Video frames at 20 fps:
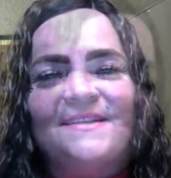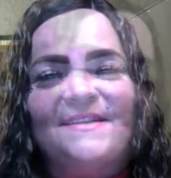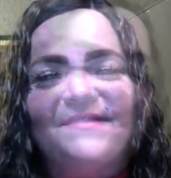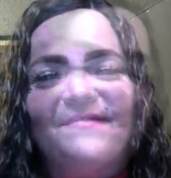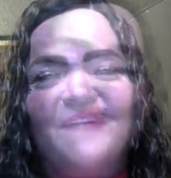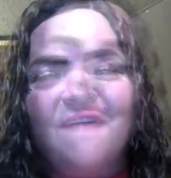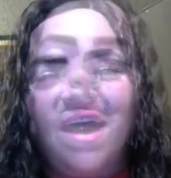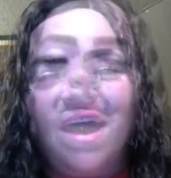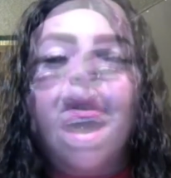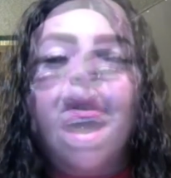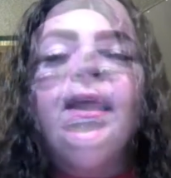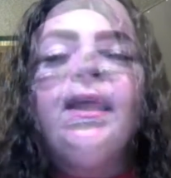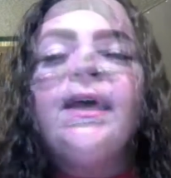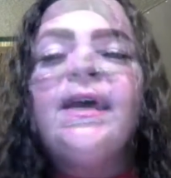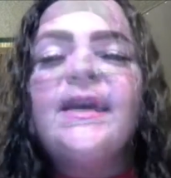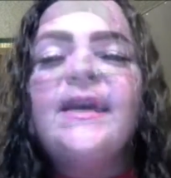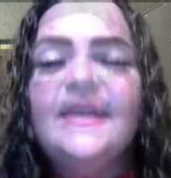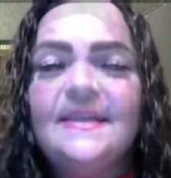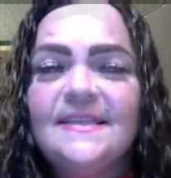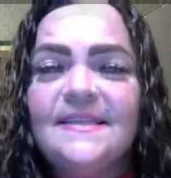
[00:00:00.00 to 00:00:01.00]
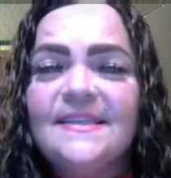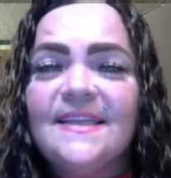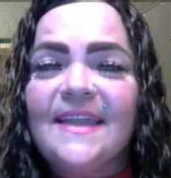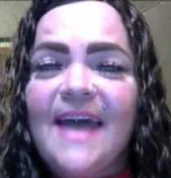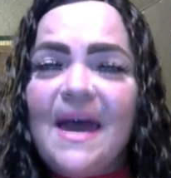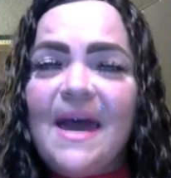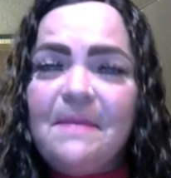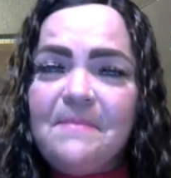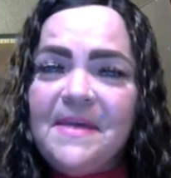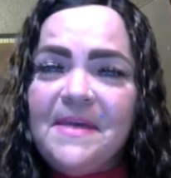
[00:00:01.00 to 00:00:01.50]
So please
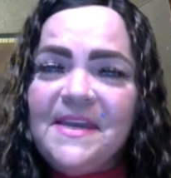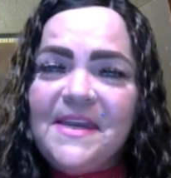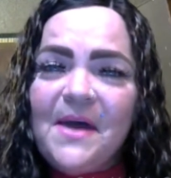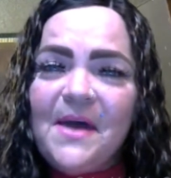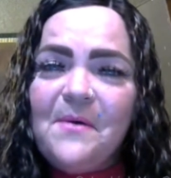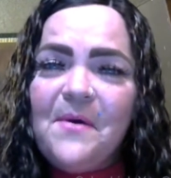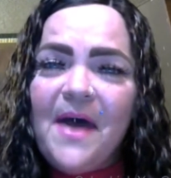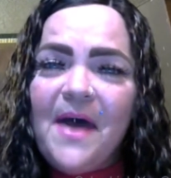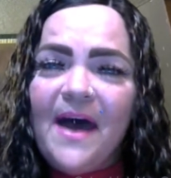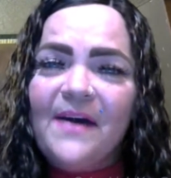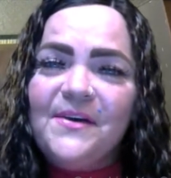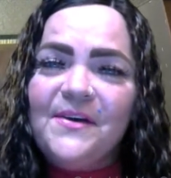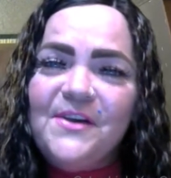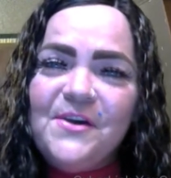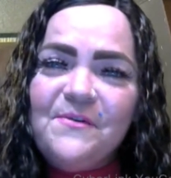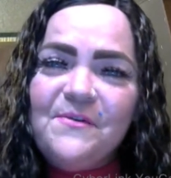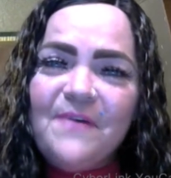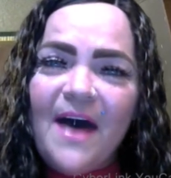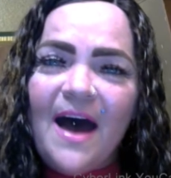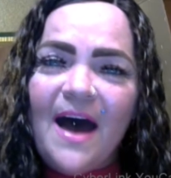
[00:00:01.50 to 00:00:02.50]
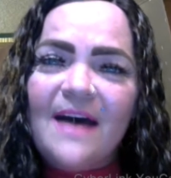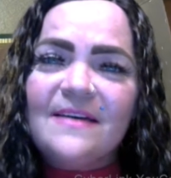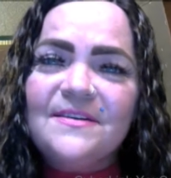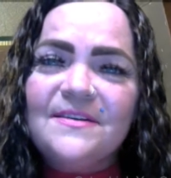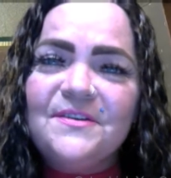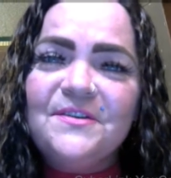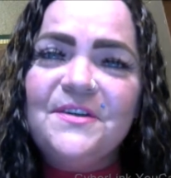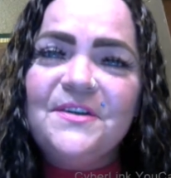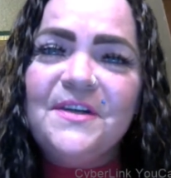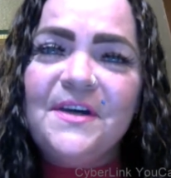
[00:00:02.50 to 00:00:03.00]
let me know how you
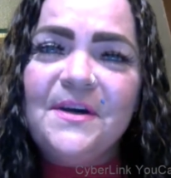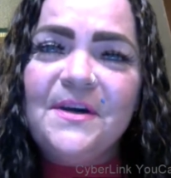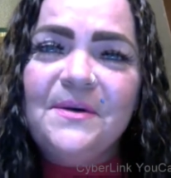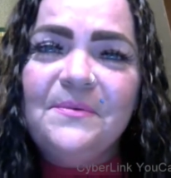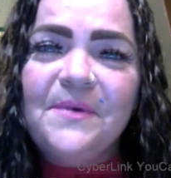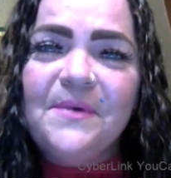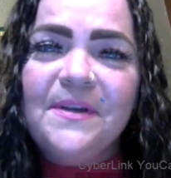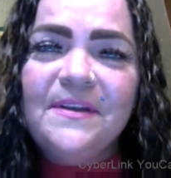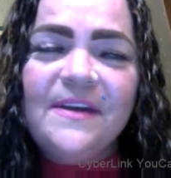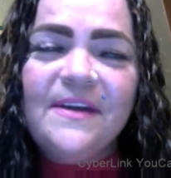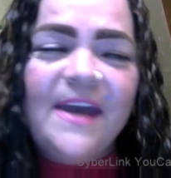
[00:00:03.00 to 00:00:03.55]
guys are doing.